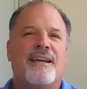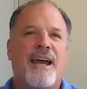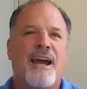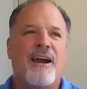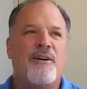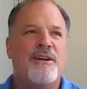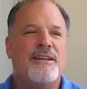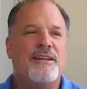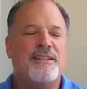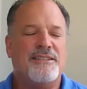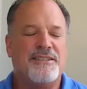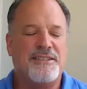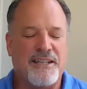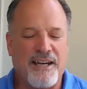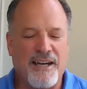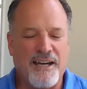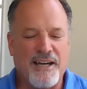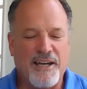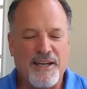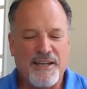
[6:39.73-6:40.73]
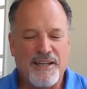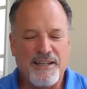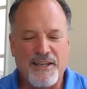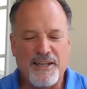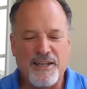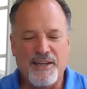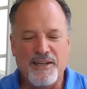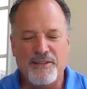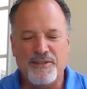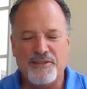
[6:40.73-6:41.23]
Gary is
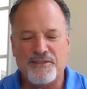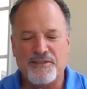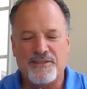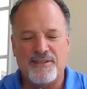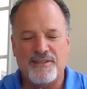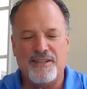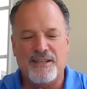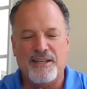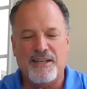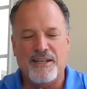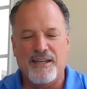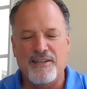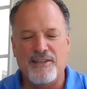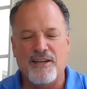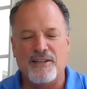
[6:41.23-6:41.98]
he